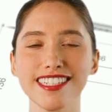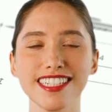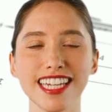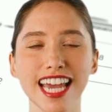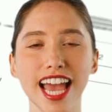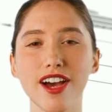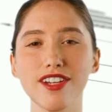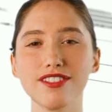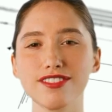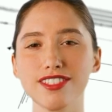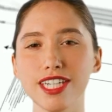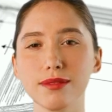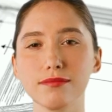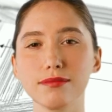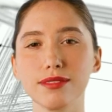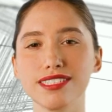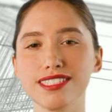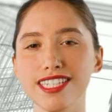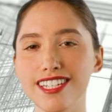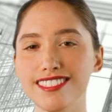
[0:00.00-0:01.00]

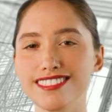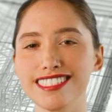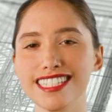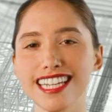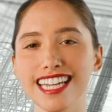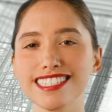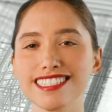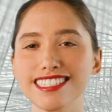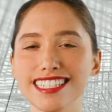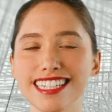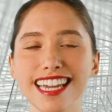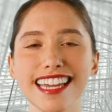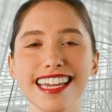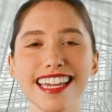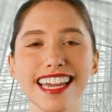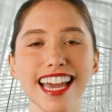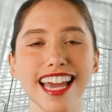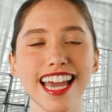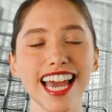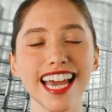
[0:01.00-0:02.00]
thehealthleap.ca today
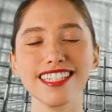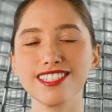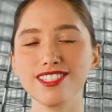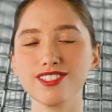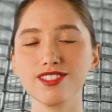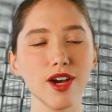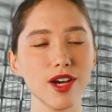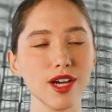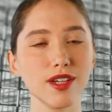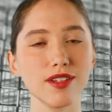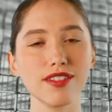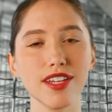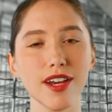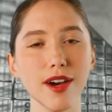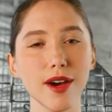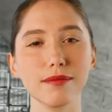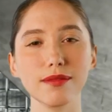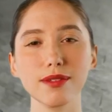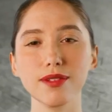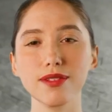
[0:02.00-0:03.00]
and start your
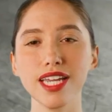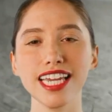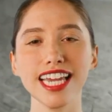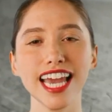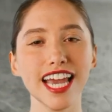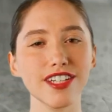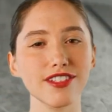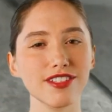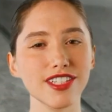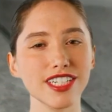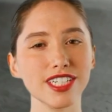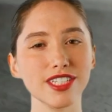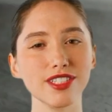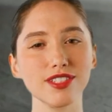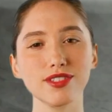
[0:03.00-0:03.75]
therapeutic and fitness